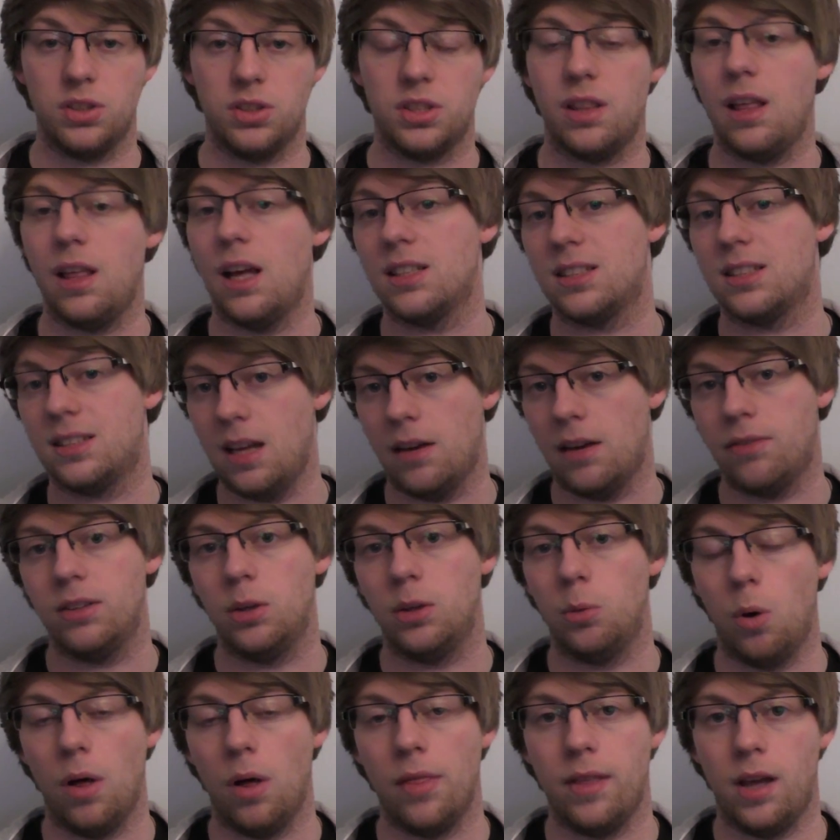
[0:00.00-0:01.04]
so that's
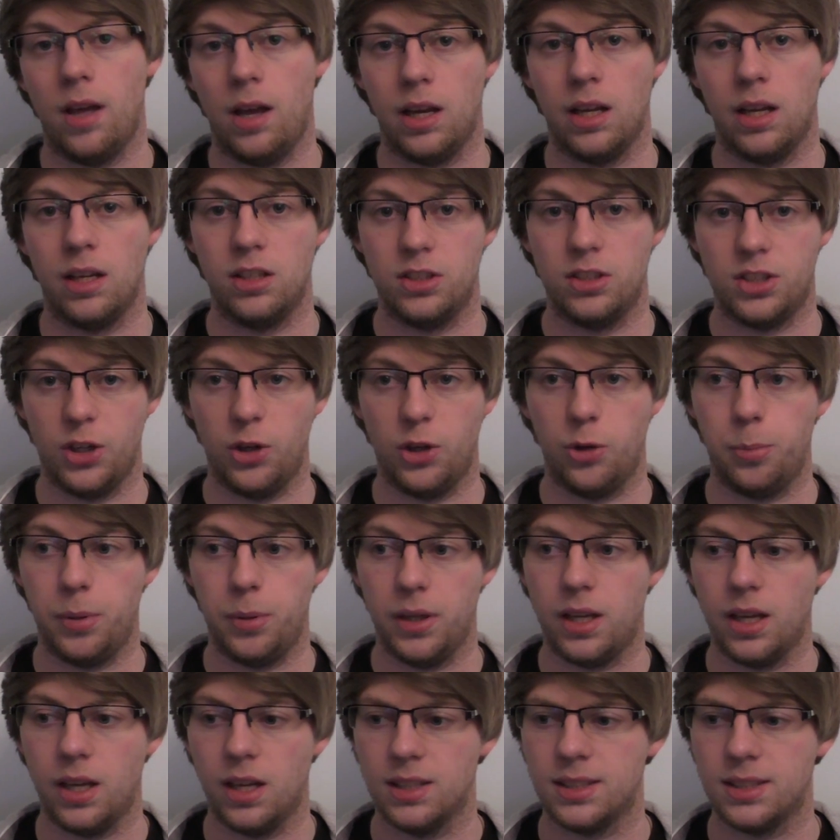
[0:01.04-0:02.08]
definitely one that I'm going to do
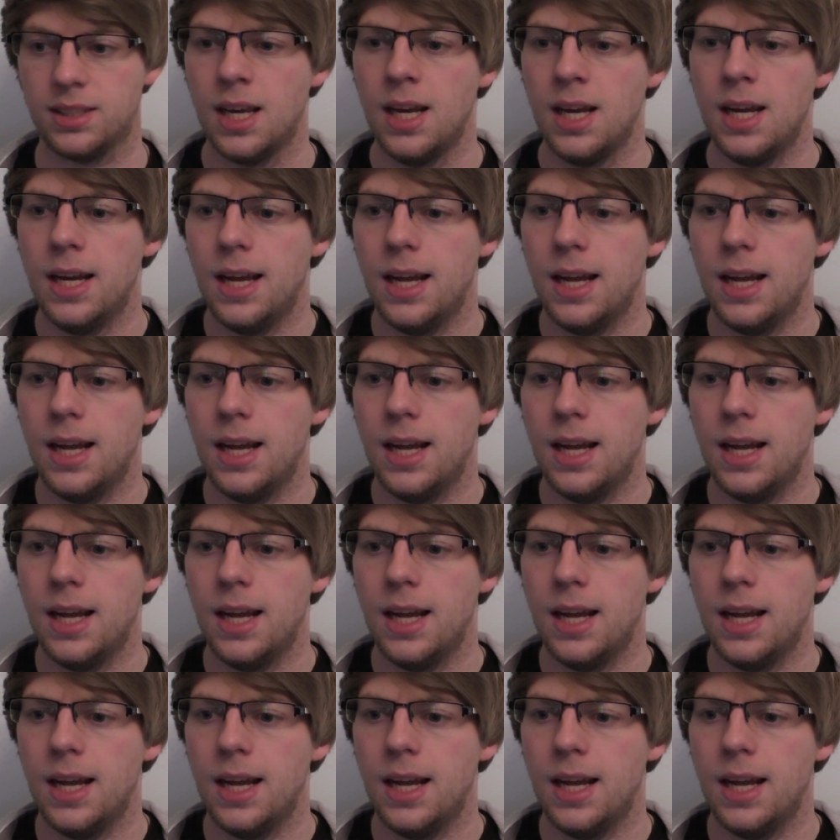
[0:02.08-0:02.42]
because